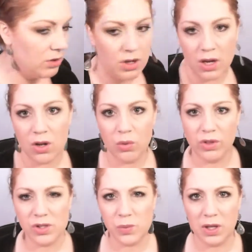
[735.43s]
I know
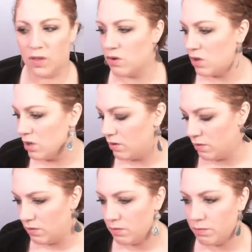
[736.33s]
this week they're on
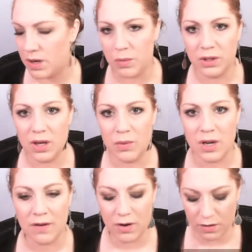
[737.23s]
buy one get one
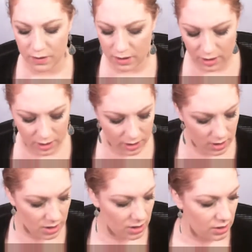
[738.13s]
half off. I think.
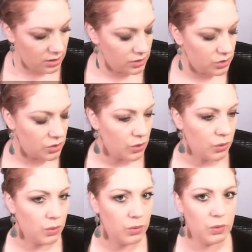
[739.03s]

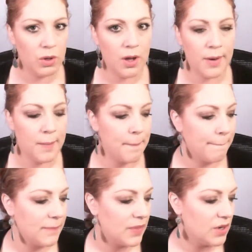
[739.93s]
So um,
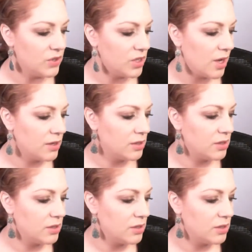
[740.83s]
there's that.